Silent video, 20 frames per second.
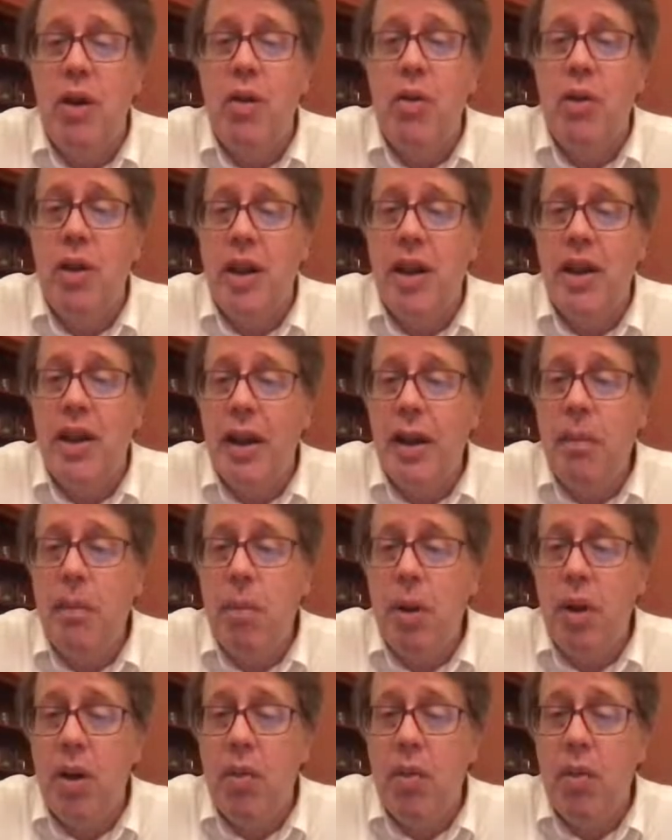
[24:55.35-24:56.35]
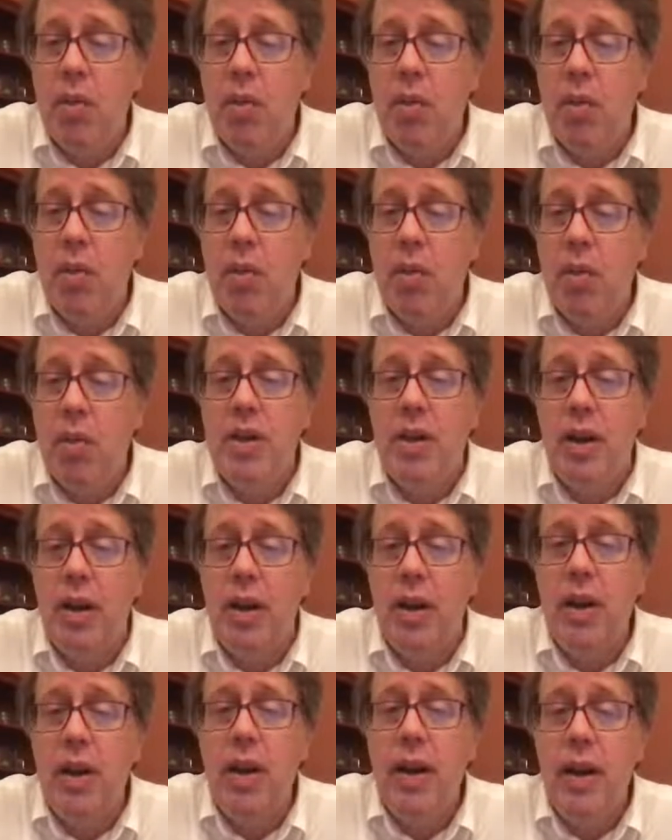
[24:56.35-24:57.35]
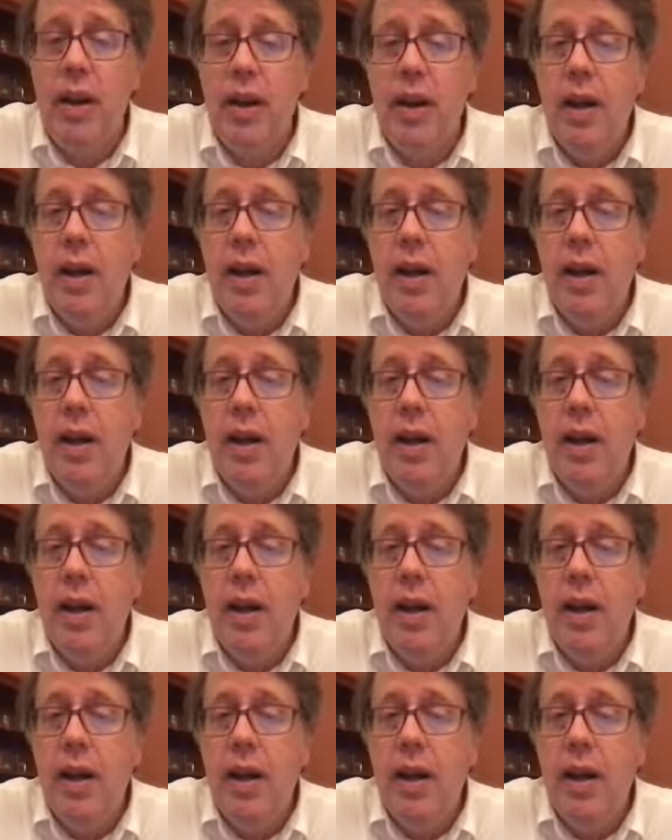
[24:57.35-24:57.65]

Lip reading: undertaking, but it was eventually done.